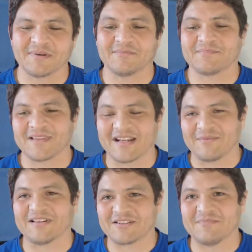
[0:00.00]
But
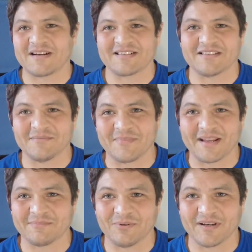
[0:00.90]
anyway, let's go back to the
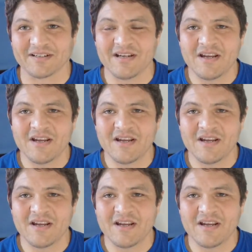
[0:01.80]
main point.